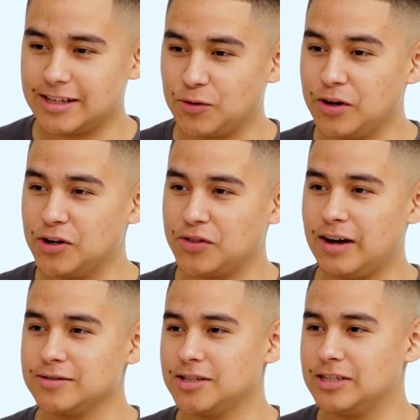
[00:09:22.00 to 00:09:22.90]

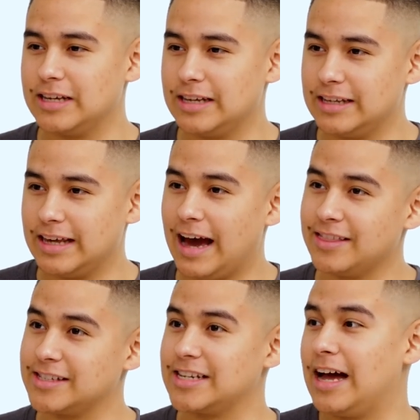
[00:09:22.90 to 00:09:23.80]
300,000 at
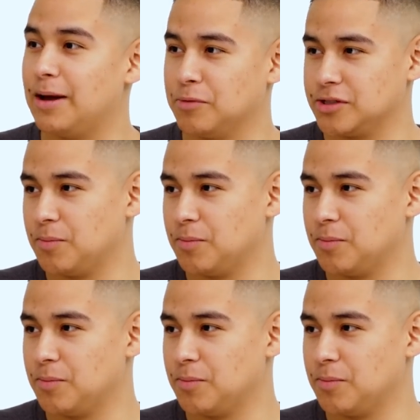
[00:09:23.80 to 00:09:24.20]
the time was the